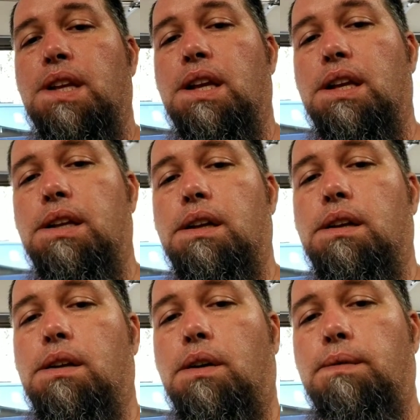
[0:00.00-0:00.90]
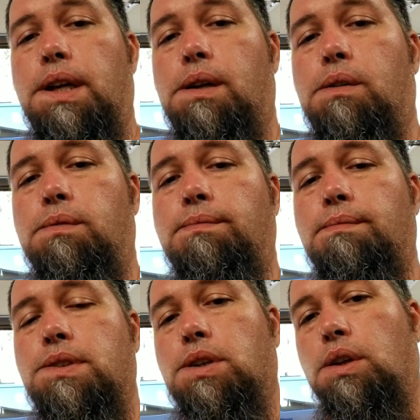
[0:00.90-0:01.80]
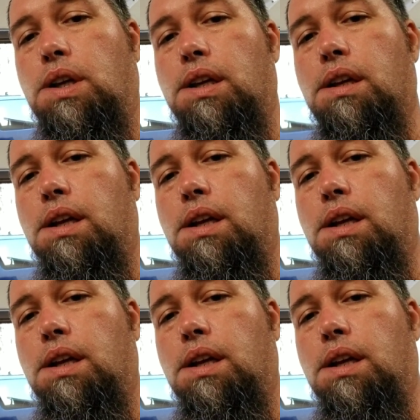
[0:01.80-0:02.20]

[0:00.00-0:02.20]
in her vehicle so you can